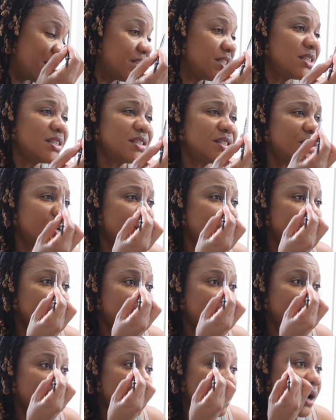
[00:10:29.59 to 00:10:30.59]
Just don't
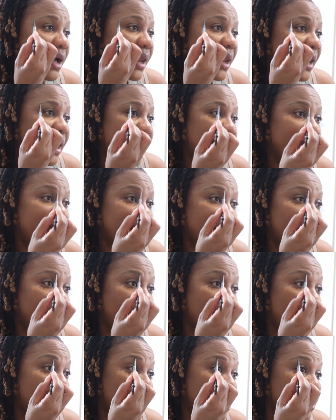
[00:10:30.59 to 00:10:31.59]
draw a line
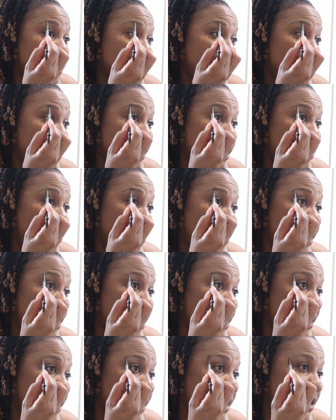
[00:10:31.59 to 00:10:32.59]
across with your product.